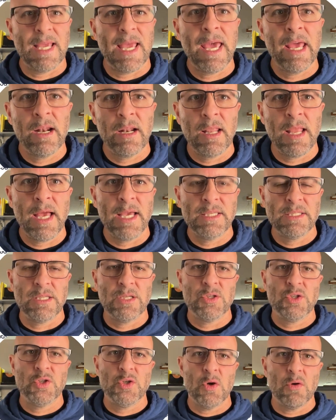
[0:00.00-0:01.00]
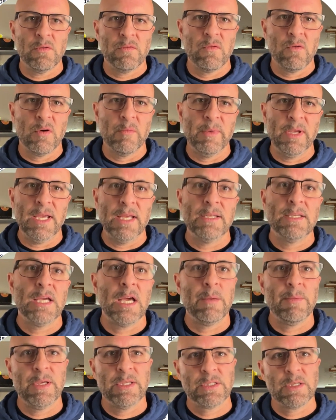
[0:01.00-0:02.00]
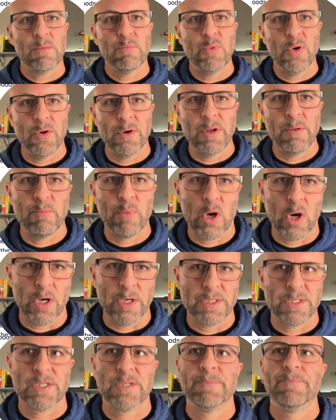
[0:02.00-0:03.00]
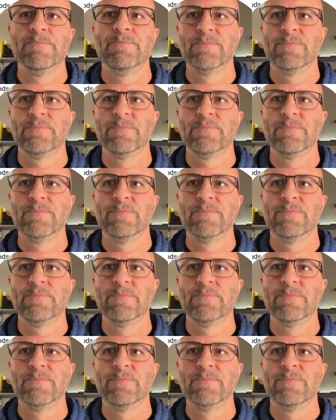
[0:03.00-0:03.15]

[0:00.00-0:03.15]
analyze this joke for me and tell me its component parts?